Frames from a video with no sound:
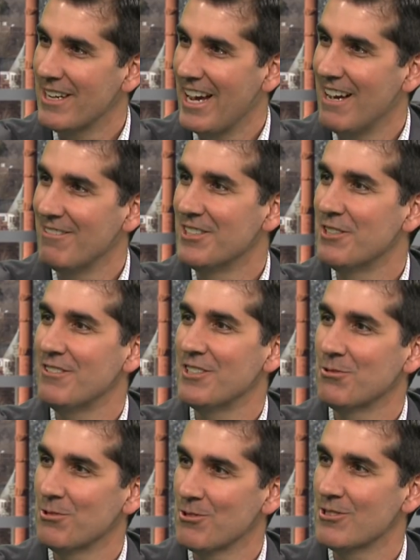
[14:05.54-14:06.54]
to have
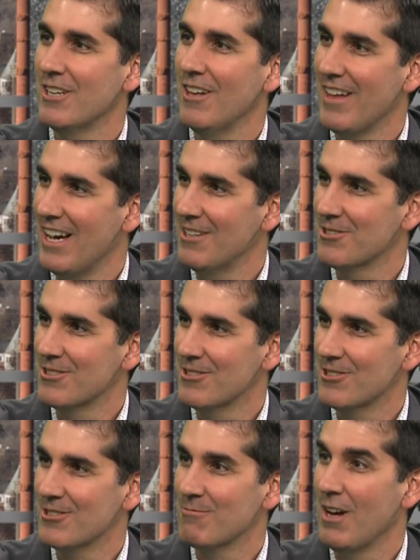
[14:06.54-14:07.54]
individuals sell the
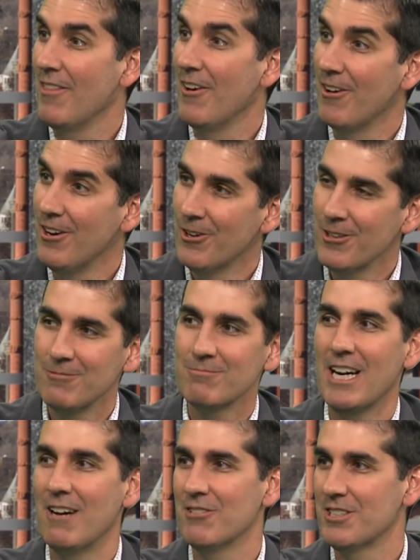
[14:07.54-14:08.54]
houses on their own.
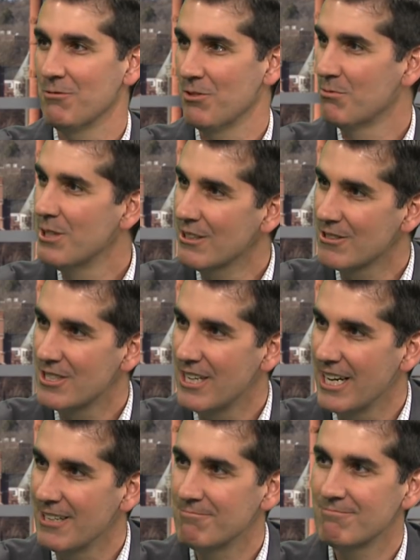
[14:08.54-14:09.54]
Obviously, with real
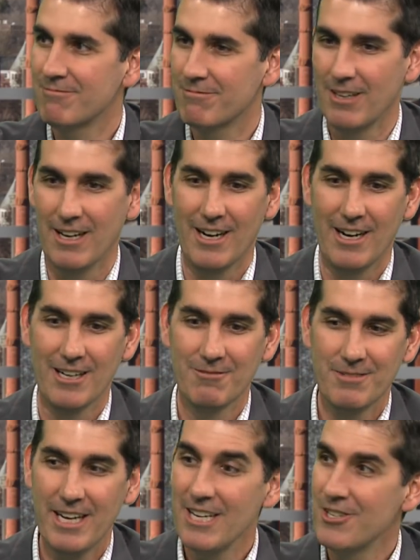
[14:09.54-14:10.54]
estate
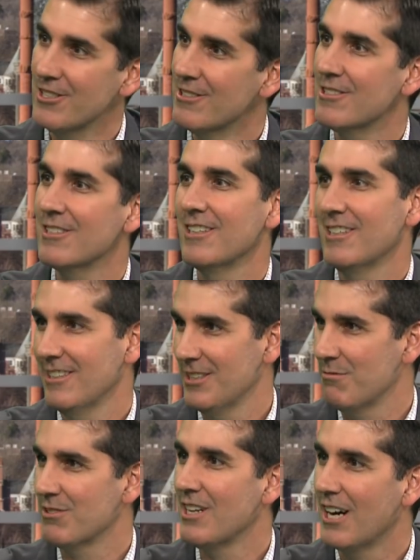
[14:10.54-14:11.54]
agents,
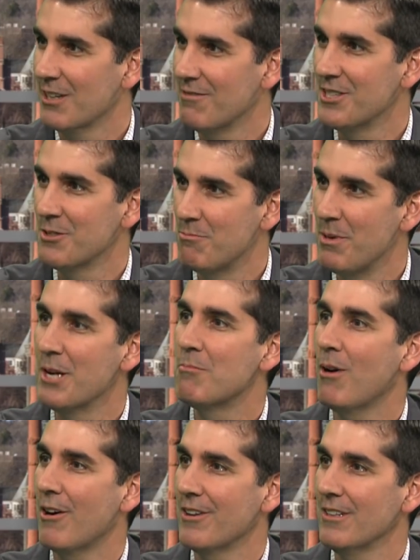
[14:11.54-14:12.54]
the photography is a big
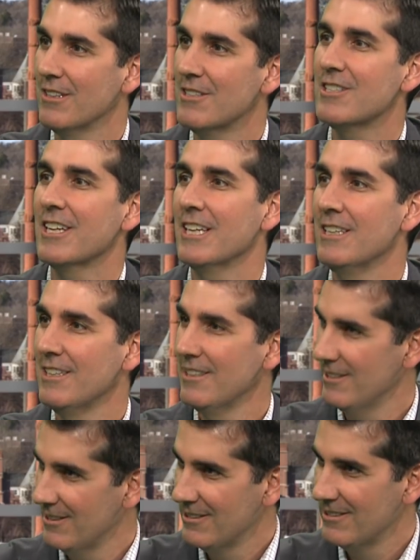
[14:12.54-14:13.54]
part of the listing.
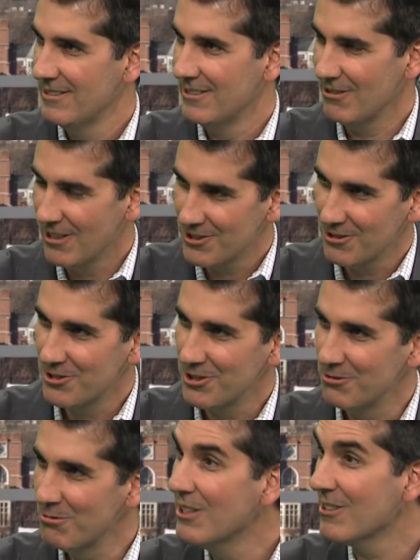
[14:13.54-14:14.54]
You also
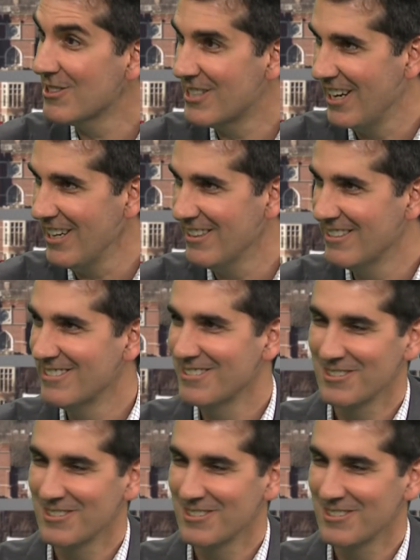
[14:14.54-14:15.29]
do real estate.